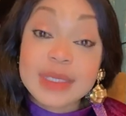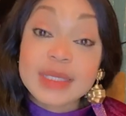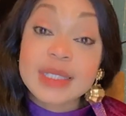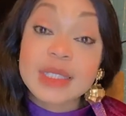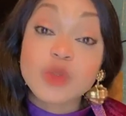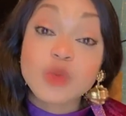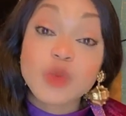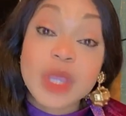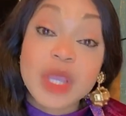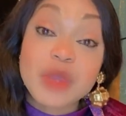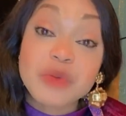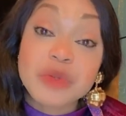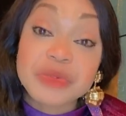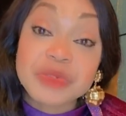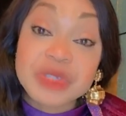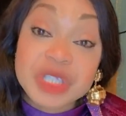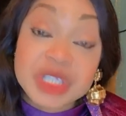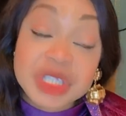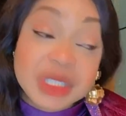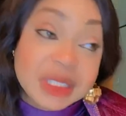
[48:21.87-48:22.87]
this is where
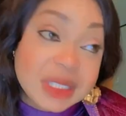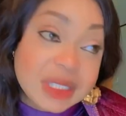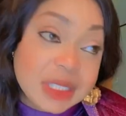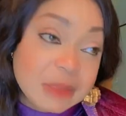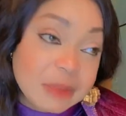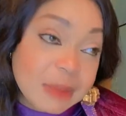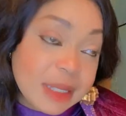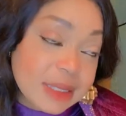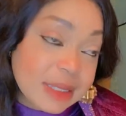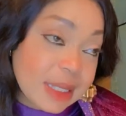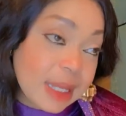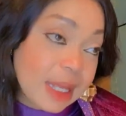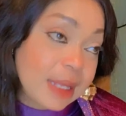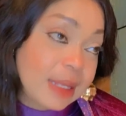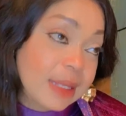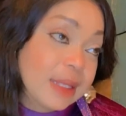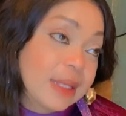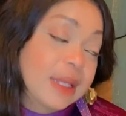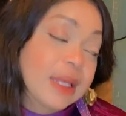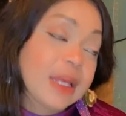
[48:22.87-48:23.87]
we reach in this
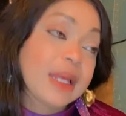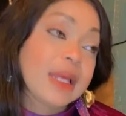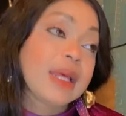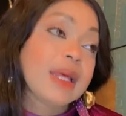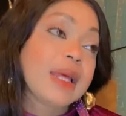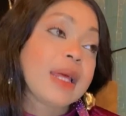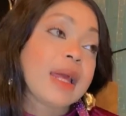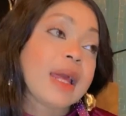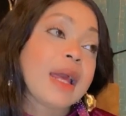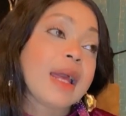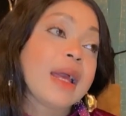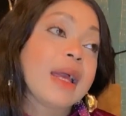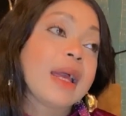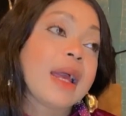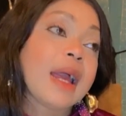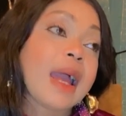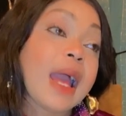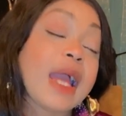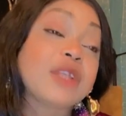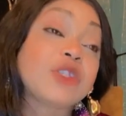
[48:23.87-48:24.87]
matter.
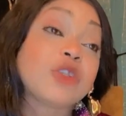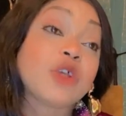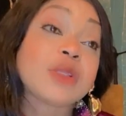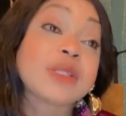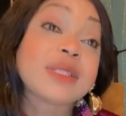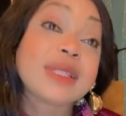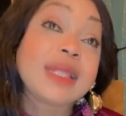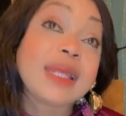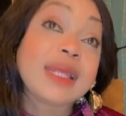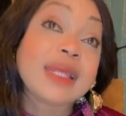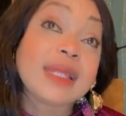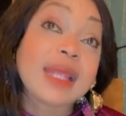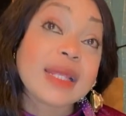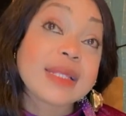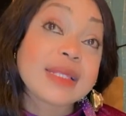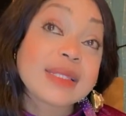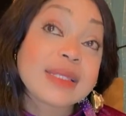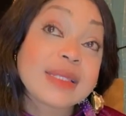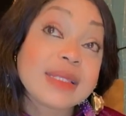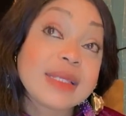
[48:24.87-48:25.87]
I just think
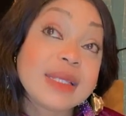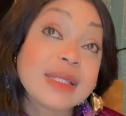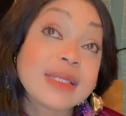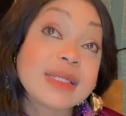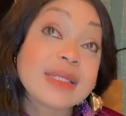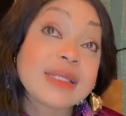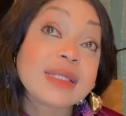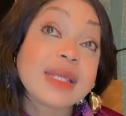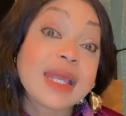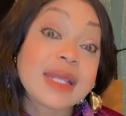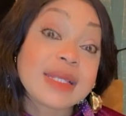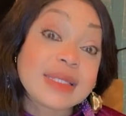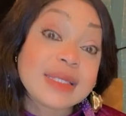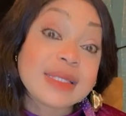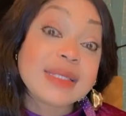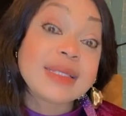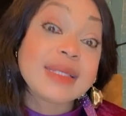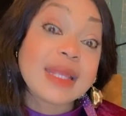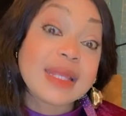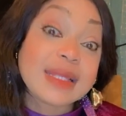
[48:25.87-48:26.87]
that it is
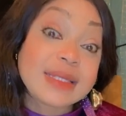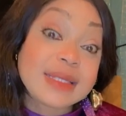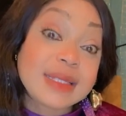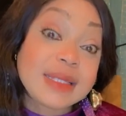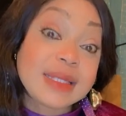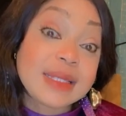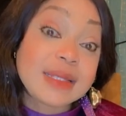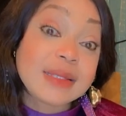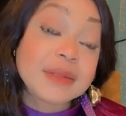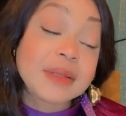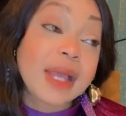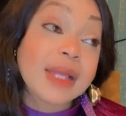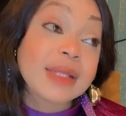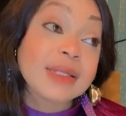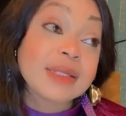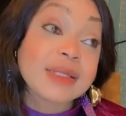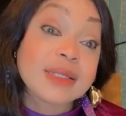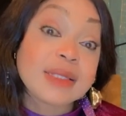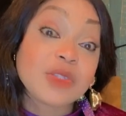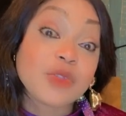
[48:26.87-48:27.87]
getting dirty
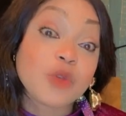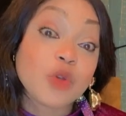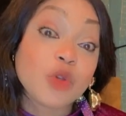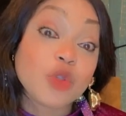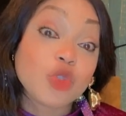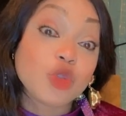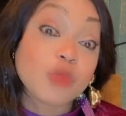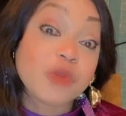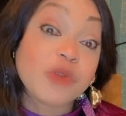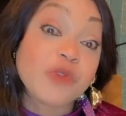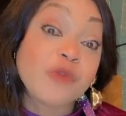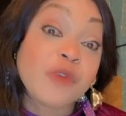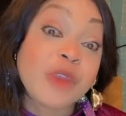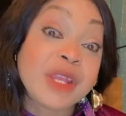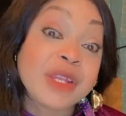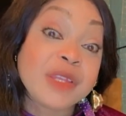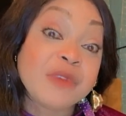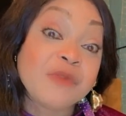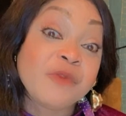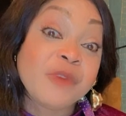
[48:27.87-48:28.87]
and it is going to be
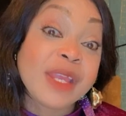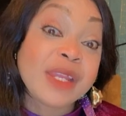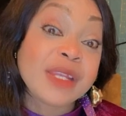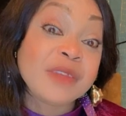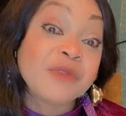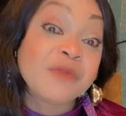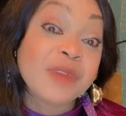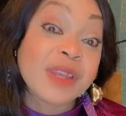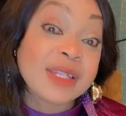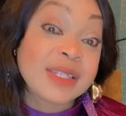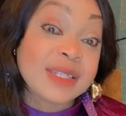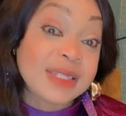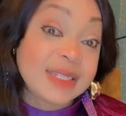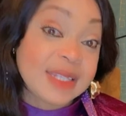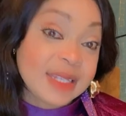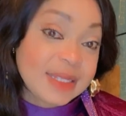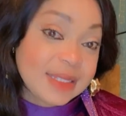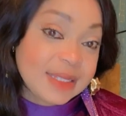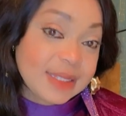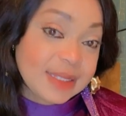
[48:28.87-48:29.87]
very, very,
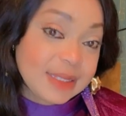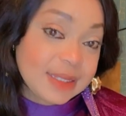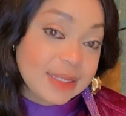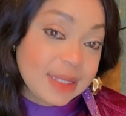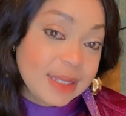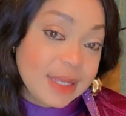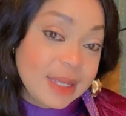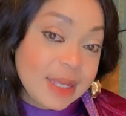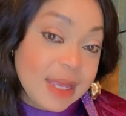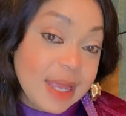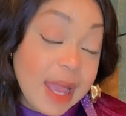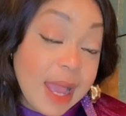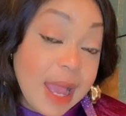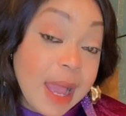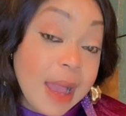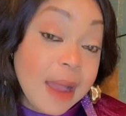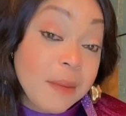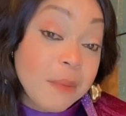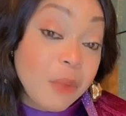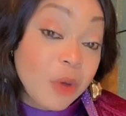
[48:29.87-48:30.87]
very dirty.
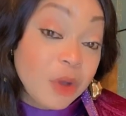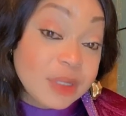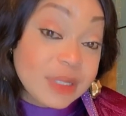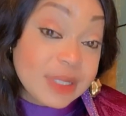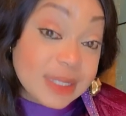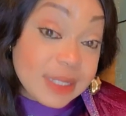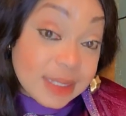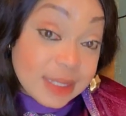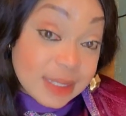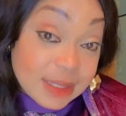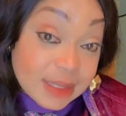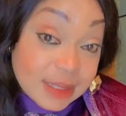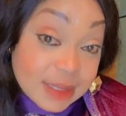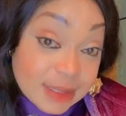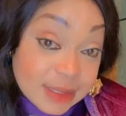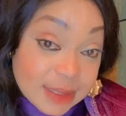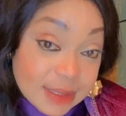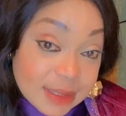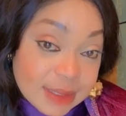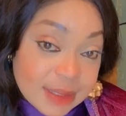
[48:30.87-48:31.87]
Our body,
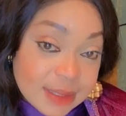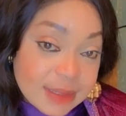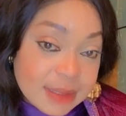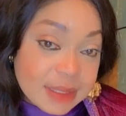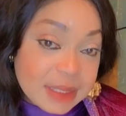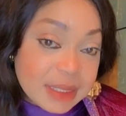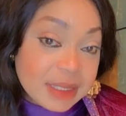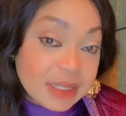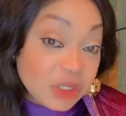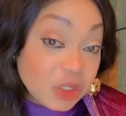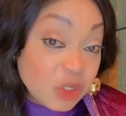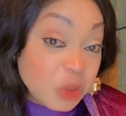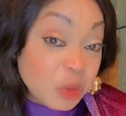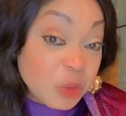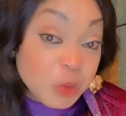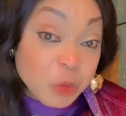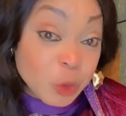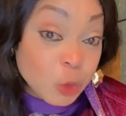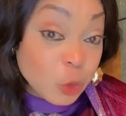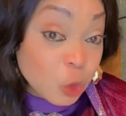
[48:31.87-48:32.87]

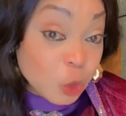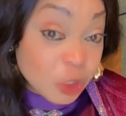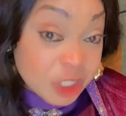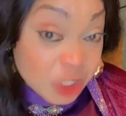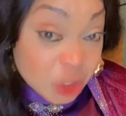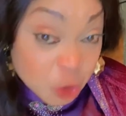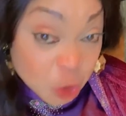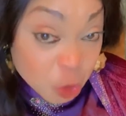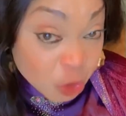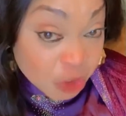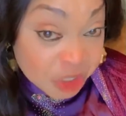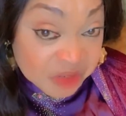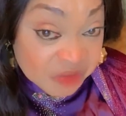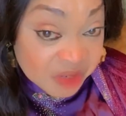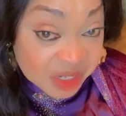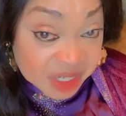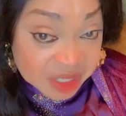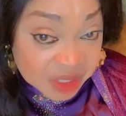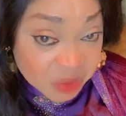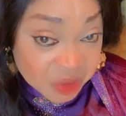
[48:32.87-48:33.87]
you people know this
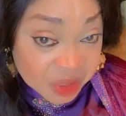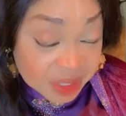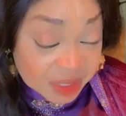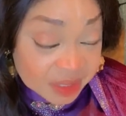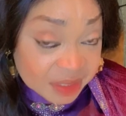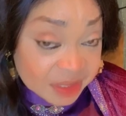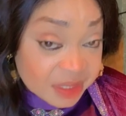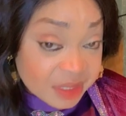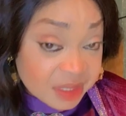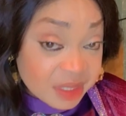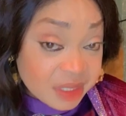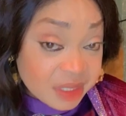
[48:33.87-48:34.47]
story very well.